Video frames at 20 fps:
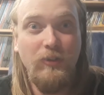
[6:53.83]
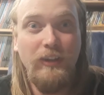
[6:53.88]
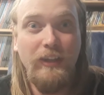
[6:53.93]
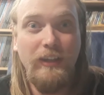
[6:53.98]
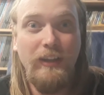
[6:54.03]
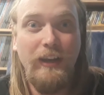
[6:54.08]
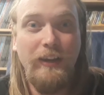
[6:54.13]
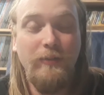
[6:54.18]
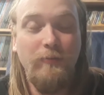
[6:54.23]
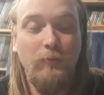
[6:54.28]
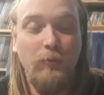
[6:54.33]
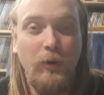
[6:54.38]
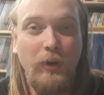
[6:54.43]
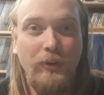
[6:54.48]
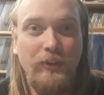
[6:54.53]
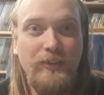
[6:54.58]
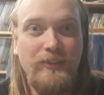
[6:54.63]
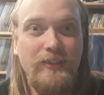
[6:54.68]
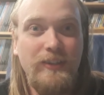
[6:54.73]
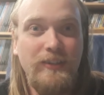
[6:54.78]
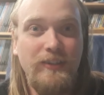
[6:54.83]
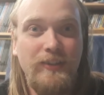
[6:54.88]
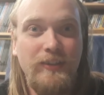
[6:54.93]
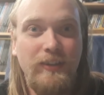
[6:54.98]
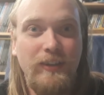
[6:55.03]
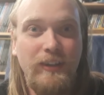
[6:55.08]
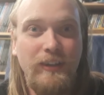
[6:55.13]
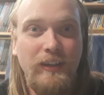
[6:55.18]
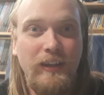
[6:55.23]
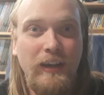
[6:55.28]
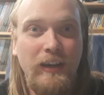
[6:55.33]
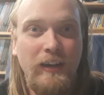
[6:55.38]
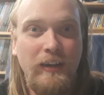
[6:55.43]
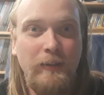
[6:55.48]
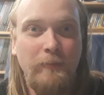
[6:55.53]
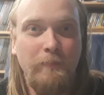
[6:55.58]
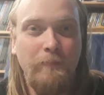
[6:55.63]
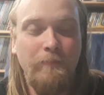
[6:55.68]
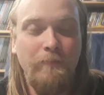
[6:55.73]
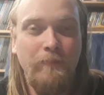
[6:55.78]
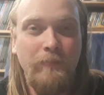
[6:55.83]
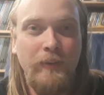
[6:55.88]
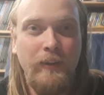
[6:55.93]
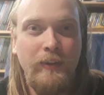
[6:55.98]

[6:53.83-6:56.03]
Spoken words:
He like wanders into the